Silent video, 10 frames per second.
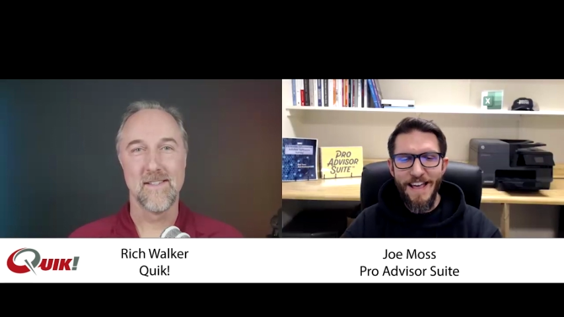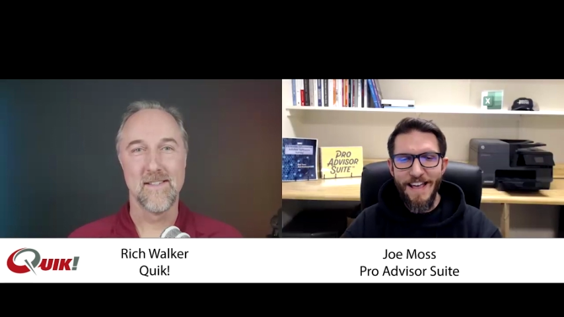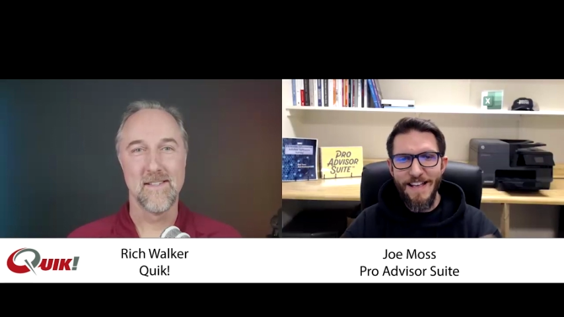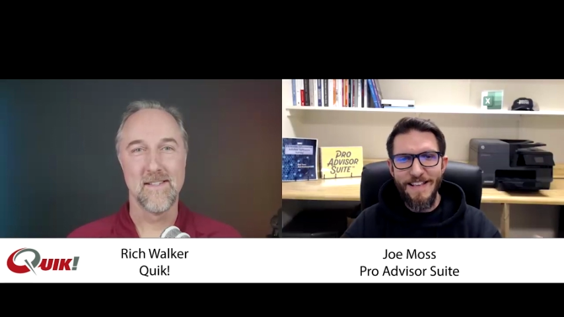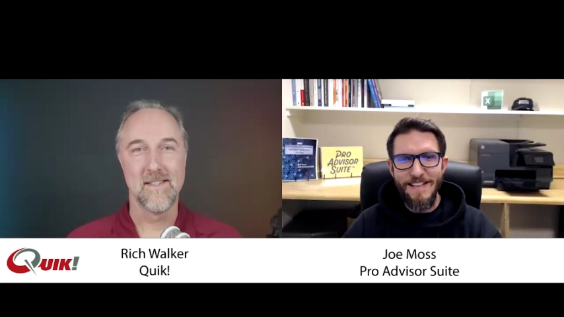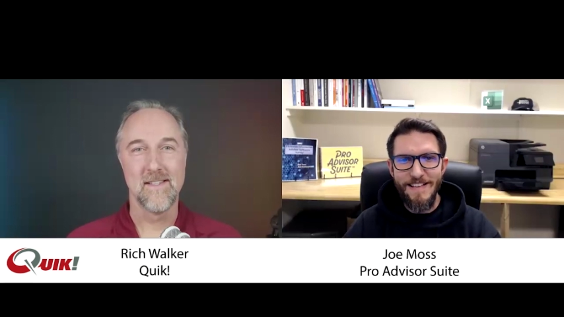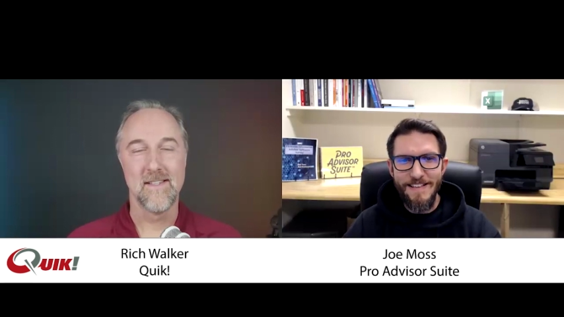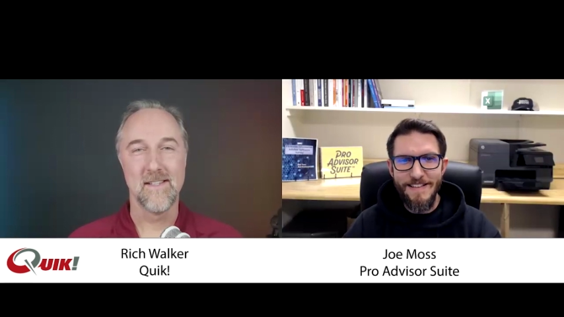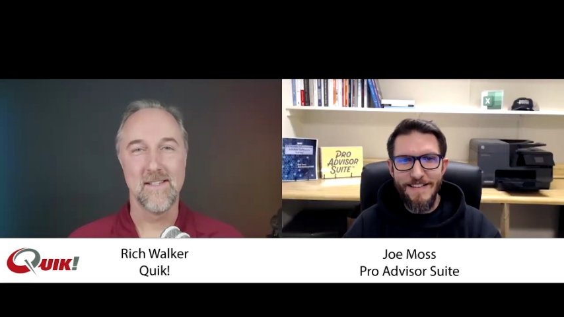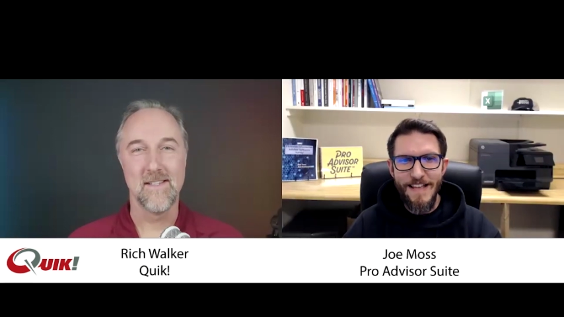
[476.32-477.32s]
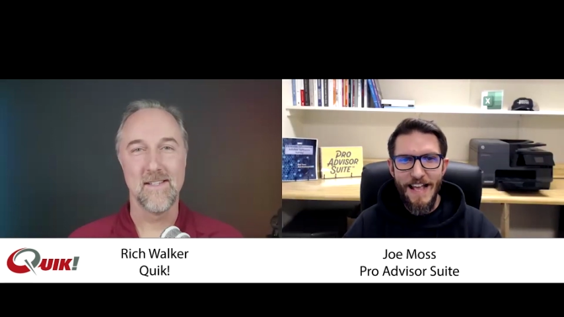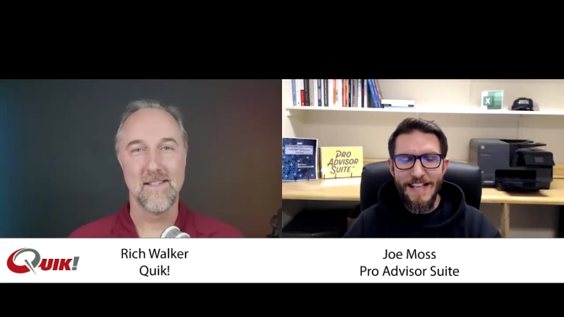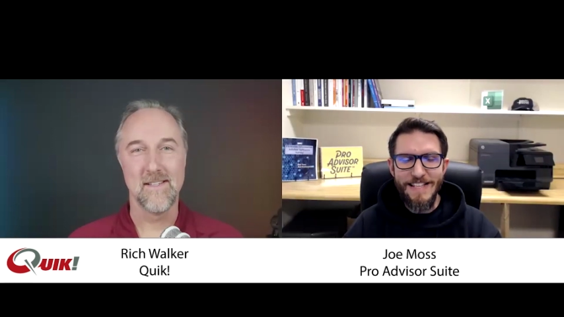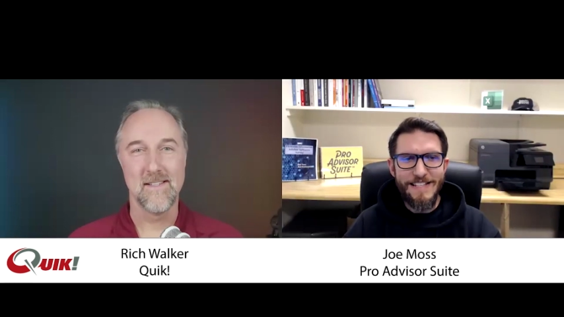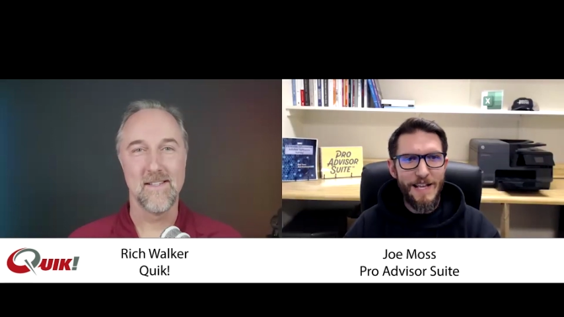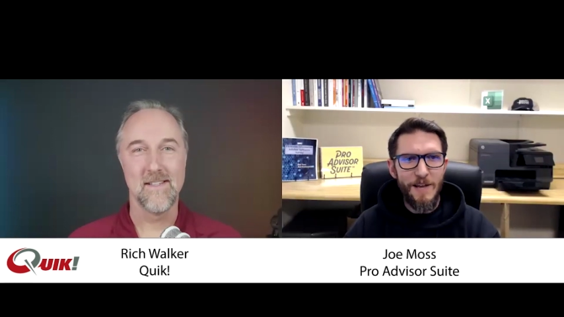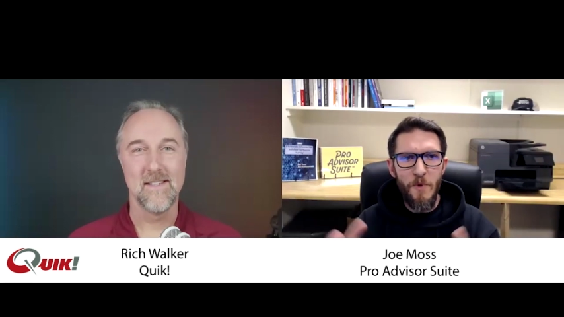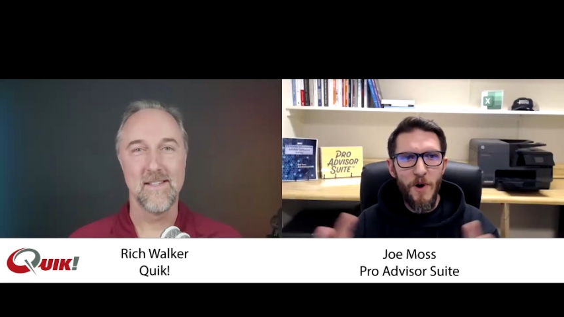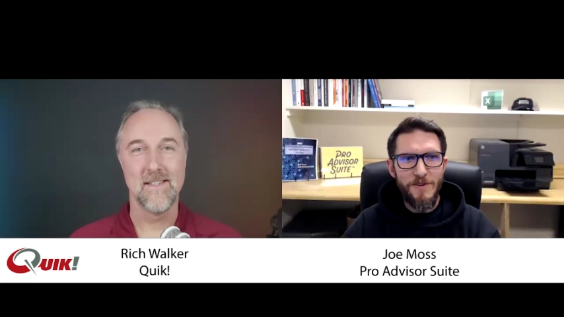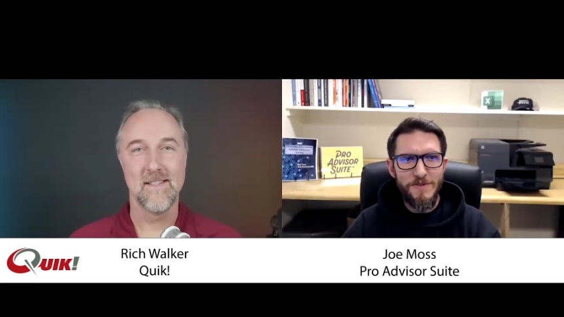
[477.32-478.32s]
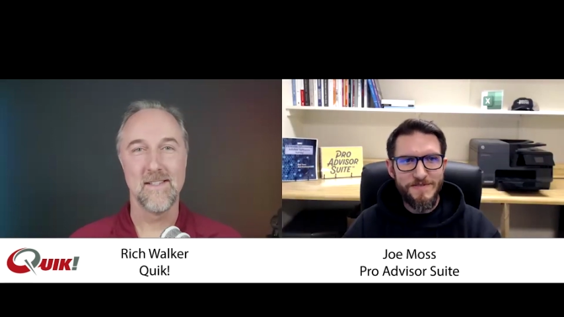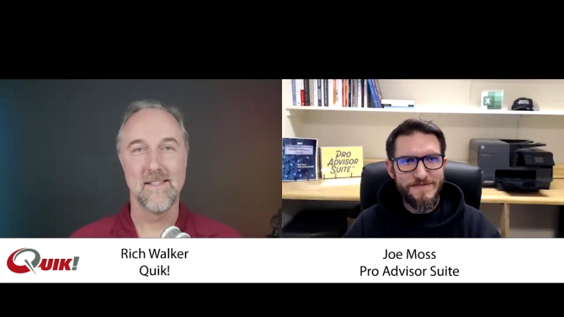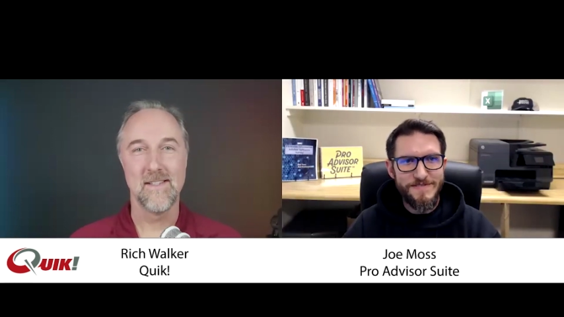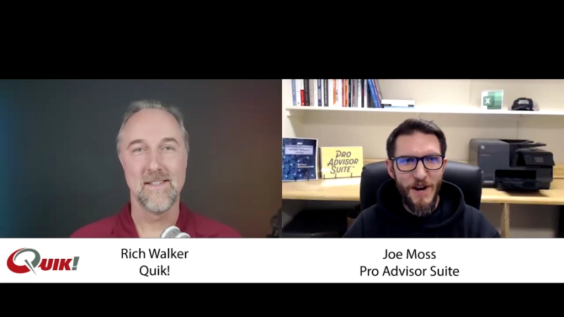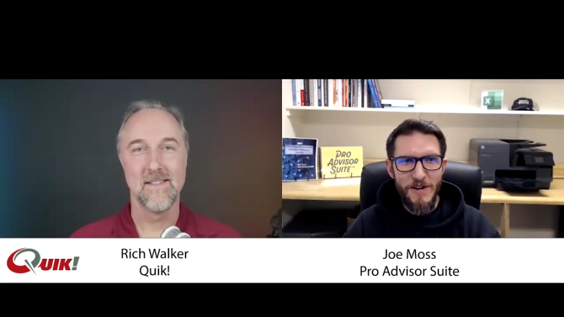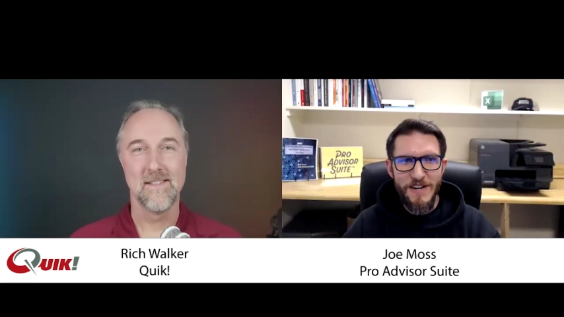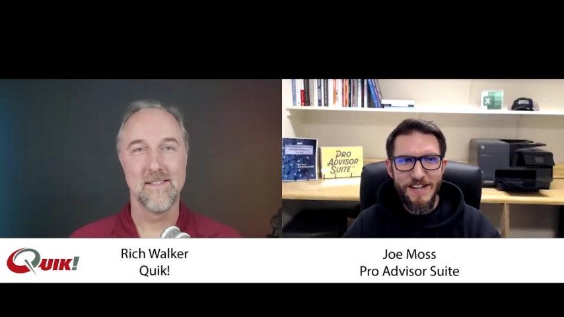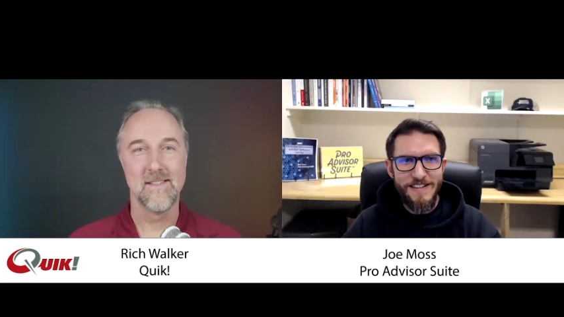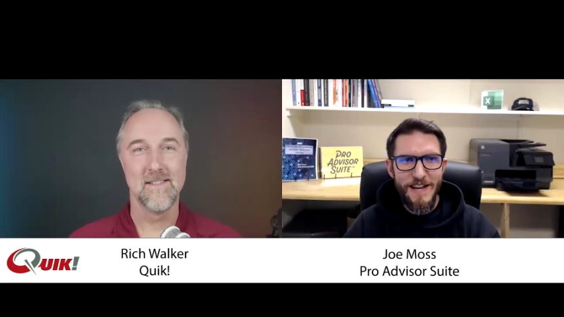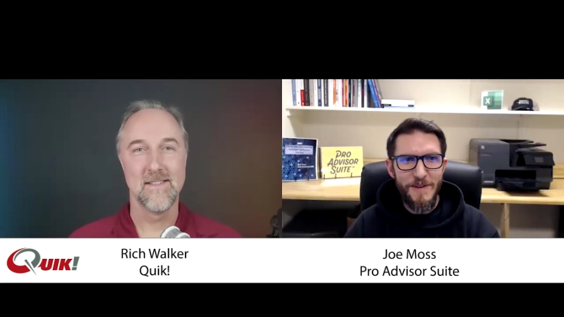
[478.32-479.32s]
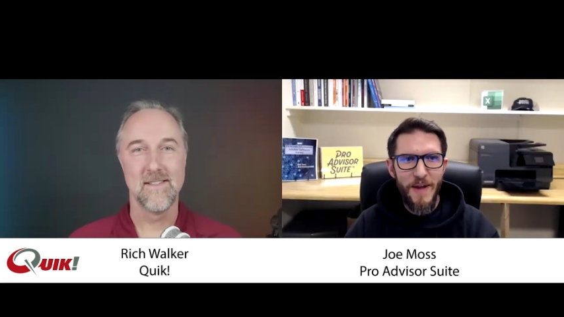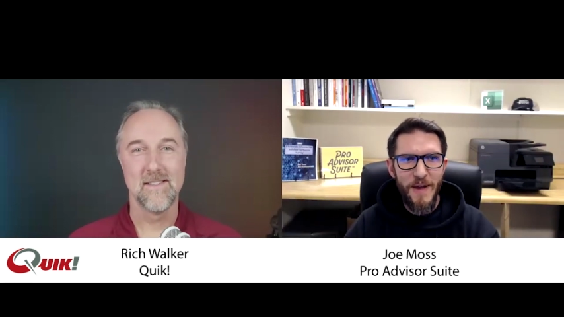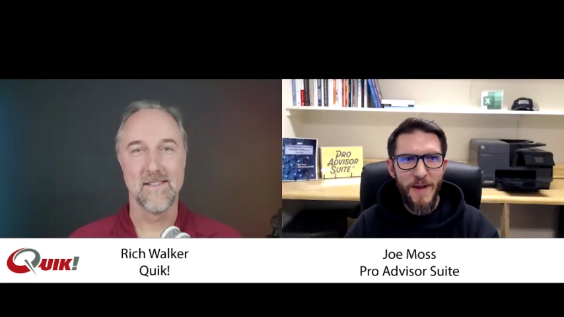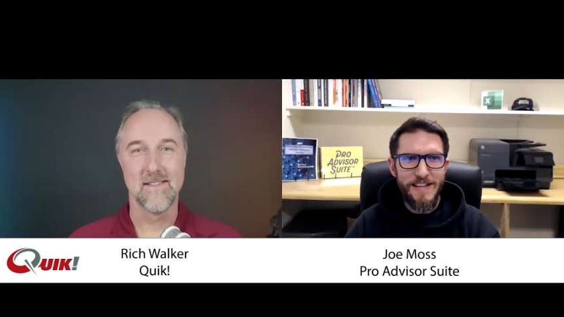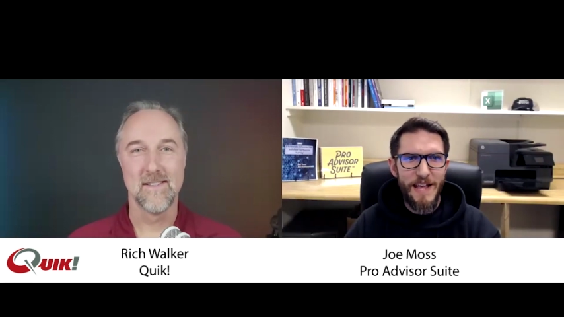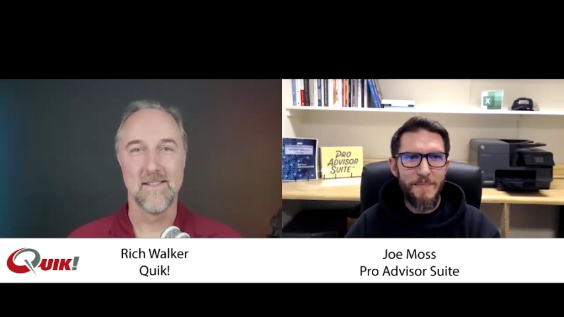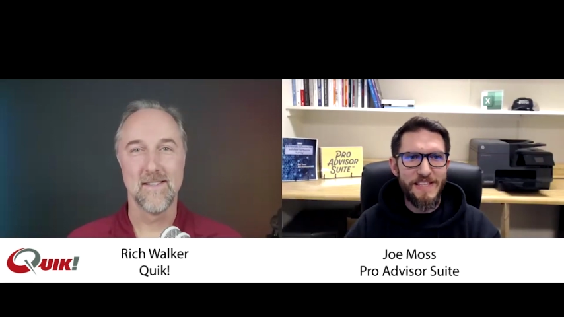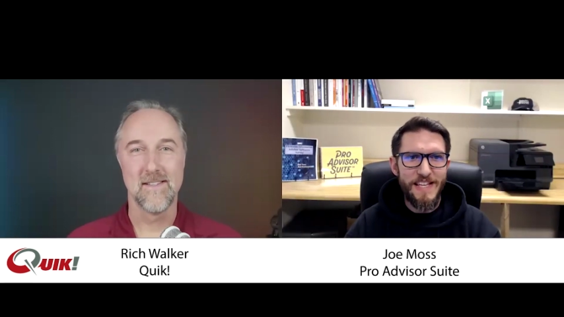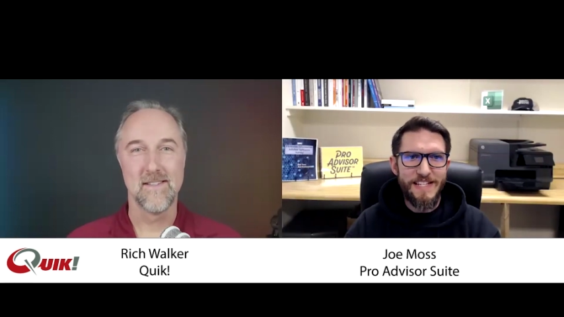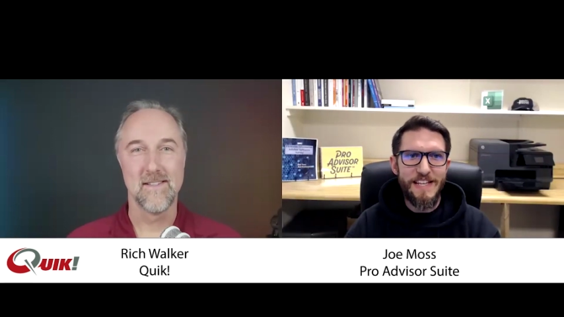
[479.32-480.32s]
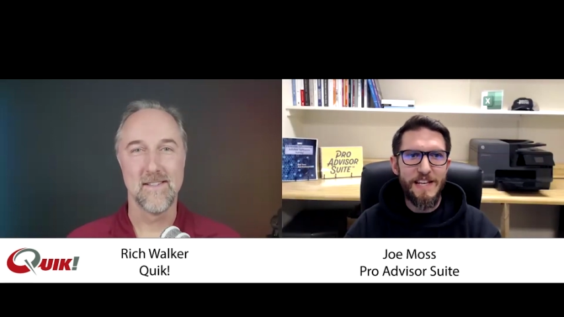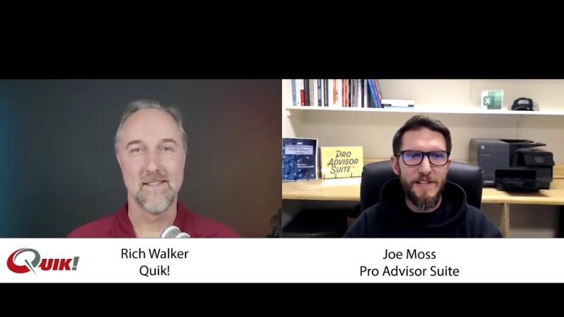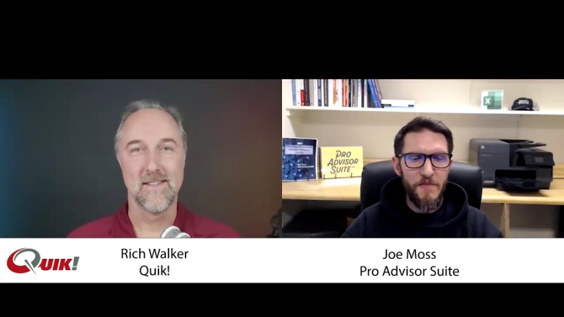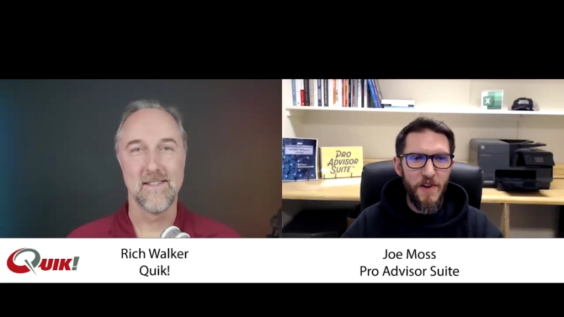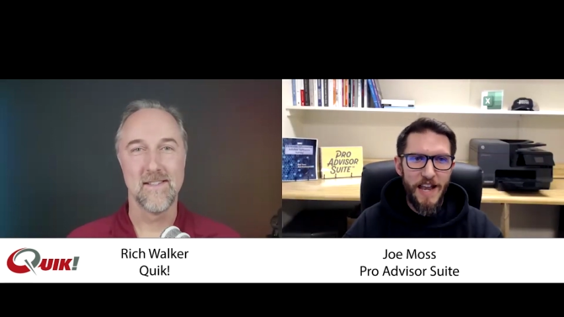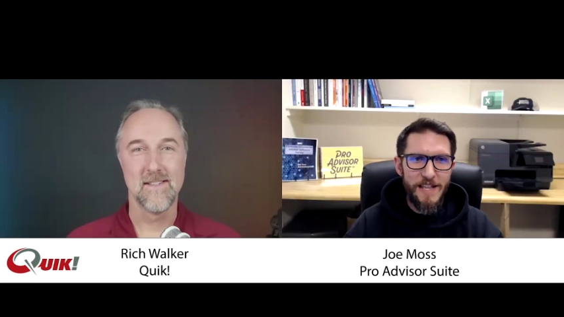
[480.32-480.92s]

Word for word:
Speaker 1: I, I guess it's like a walled garden in a way. I mean, LinkedIn is for